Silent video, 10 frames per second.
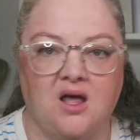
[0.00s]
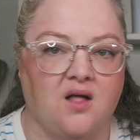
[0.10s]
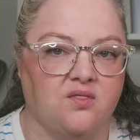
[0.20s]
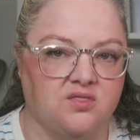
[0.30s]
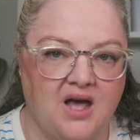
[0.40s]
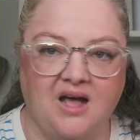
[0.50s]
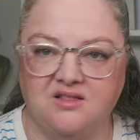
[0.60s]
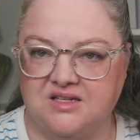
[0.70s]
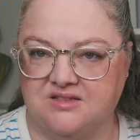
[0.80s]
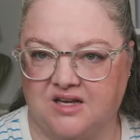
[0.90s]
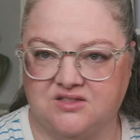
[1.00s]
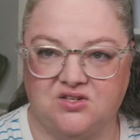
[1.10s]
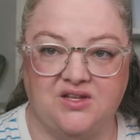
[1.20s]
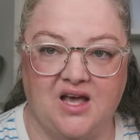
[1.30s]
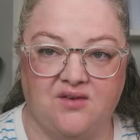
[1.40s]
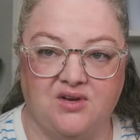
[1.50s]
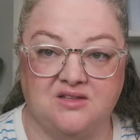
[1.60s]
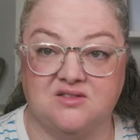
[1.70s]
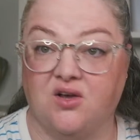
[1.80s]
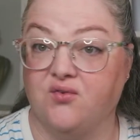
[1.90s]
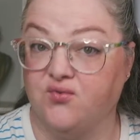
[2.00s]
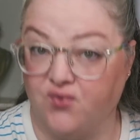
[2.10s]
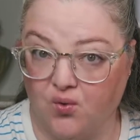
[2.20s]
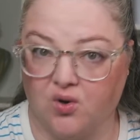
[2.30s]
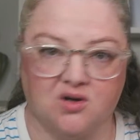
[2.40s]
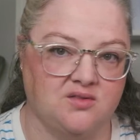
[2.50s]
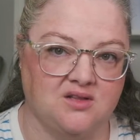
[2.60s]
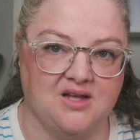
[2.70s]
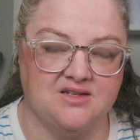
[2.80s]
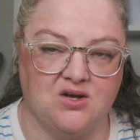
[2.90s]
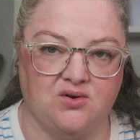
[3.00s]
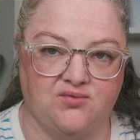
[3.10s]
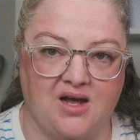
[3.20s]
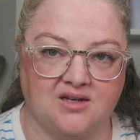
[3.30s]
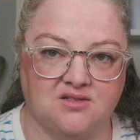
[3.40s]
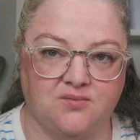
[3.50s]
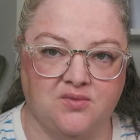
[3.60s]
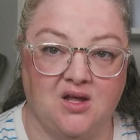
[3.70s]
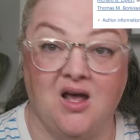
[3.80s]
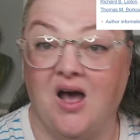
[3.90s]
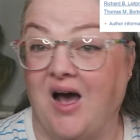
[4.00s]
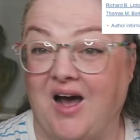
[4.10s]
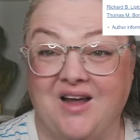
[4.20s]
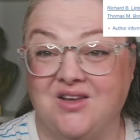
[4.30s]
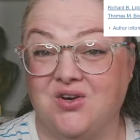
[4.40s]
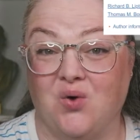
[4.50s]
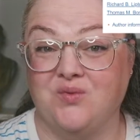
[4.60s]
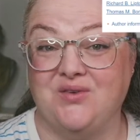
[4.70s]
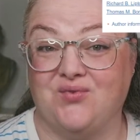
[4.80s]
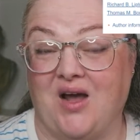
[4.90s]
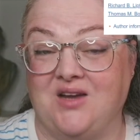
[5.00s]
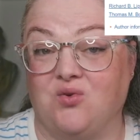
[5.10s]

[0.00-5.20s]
That leads us to the evidence for the letdown effect. I could only find